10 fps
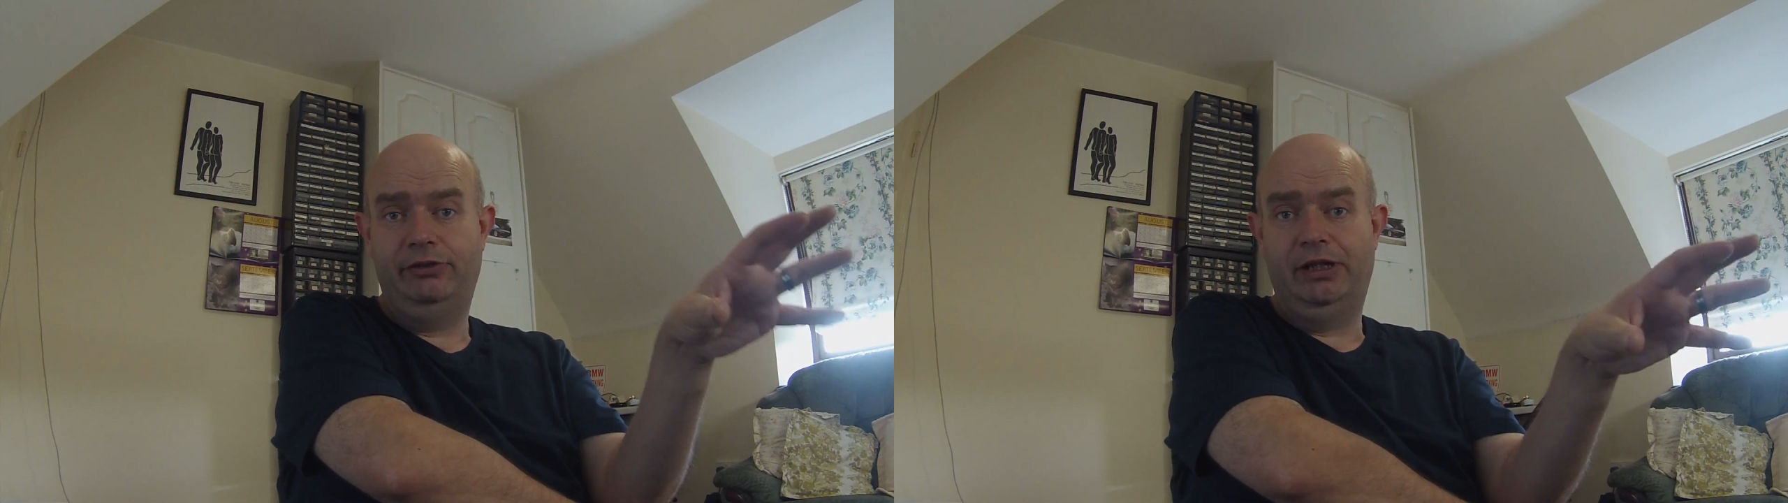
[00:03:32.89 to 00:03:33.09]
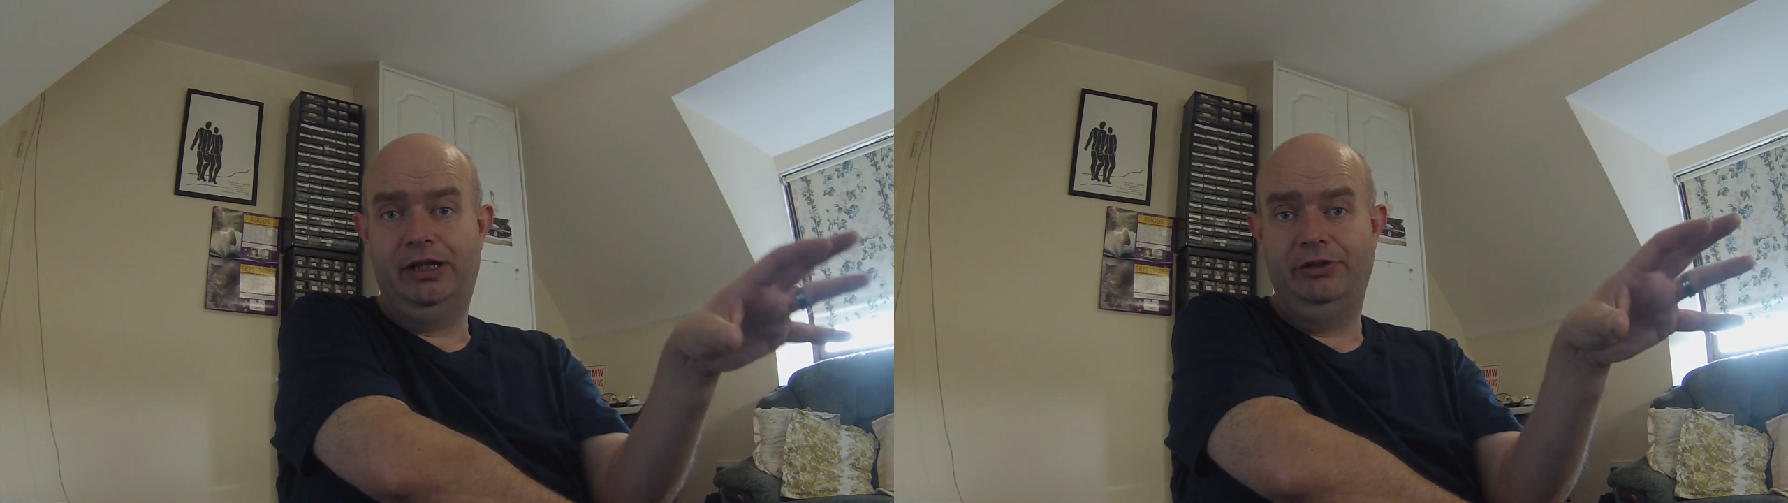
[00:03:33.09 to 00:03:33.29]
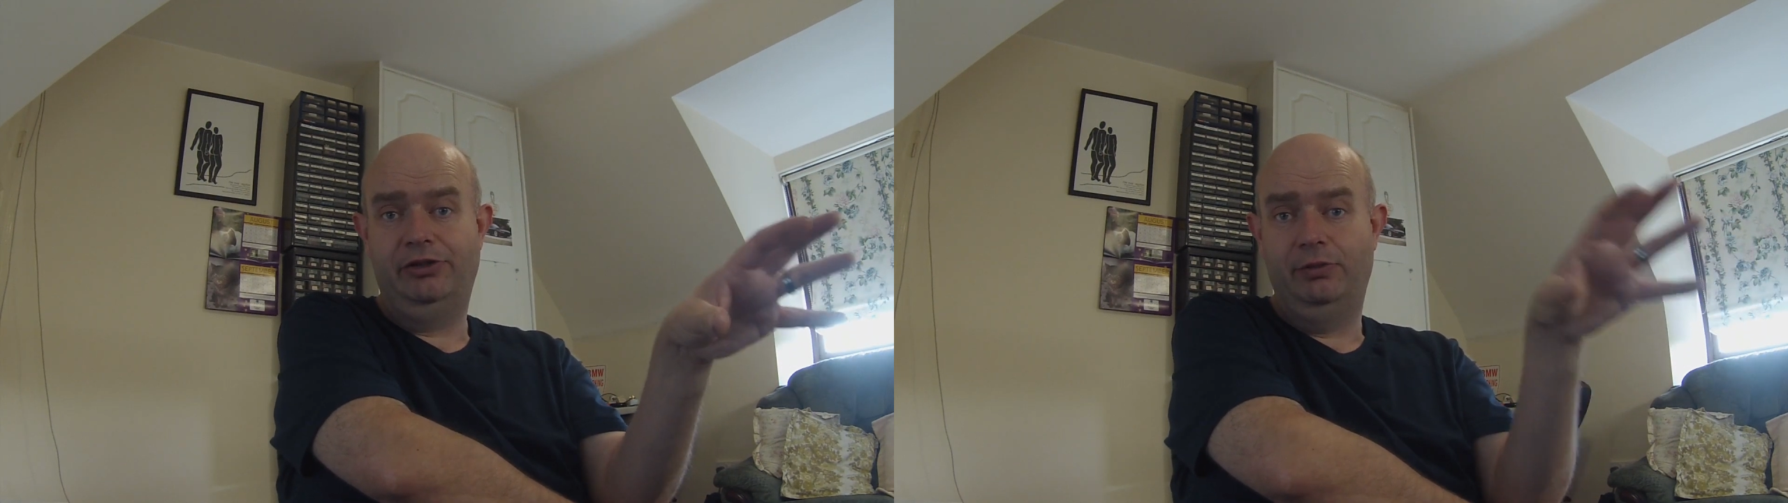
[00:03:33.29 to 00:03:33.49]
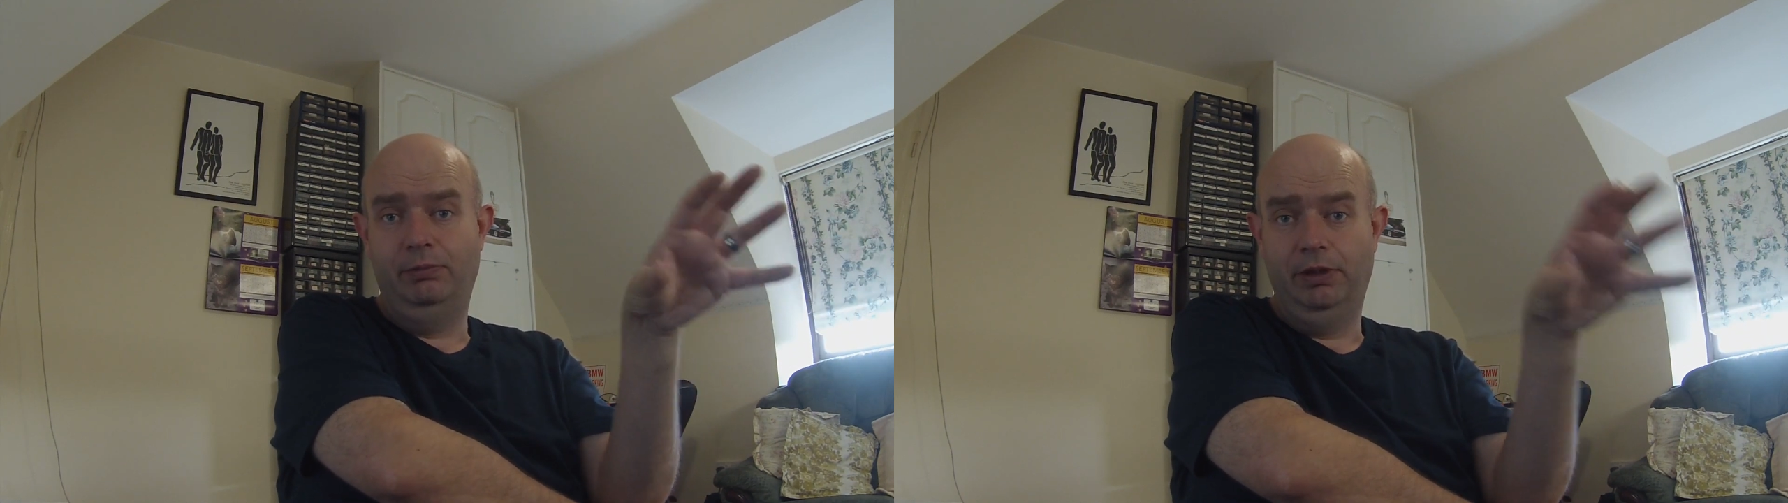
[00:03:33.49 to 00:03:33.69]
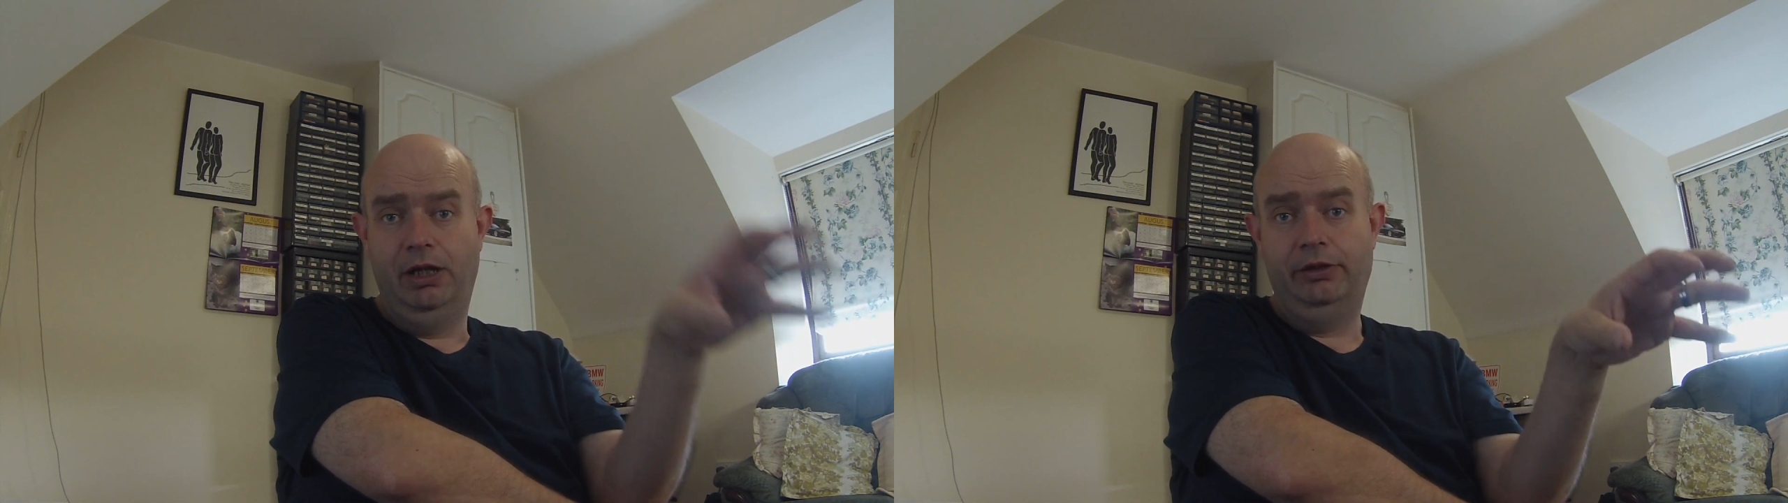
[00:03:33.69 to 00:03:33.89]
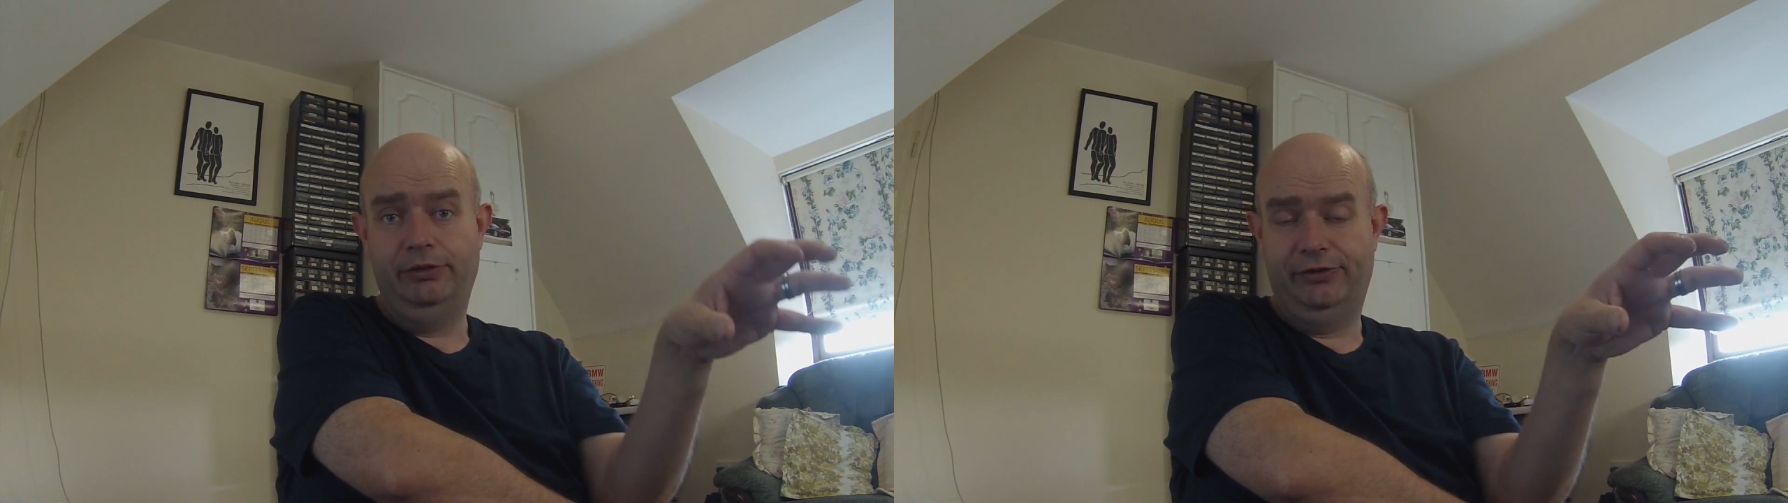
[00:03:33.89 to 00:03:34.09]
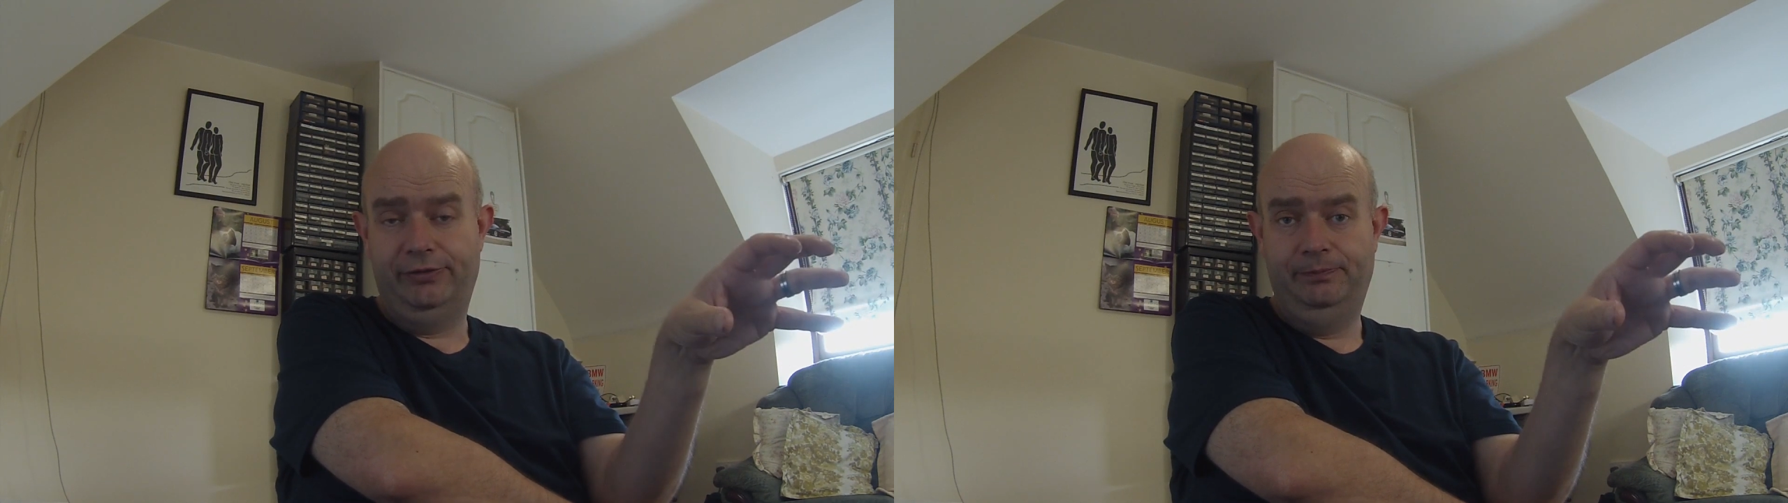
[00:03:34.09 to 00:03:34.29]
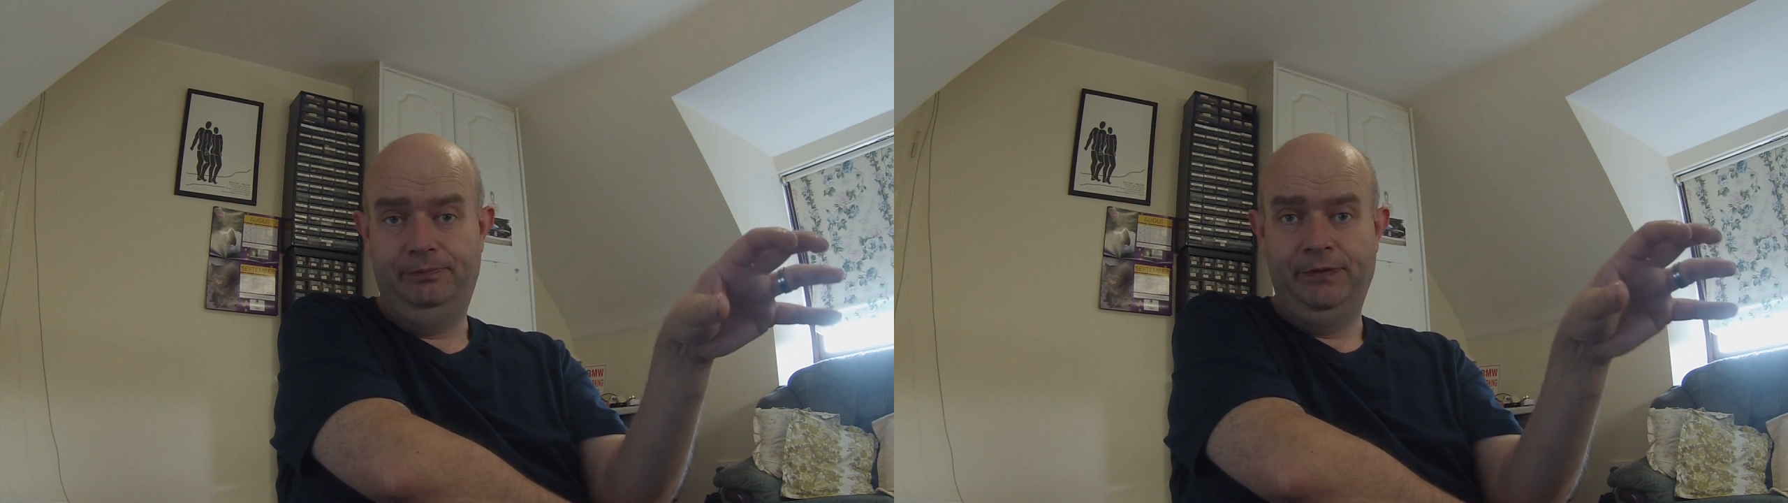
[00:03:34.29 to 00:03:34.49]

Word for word: charger blocks.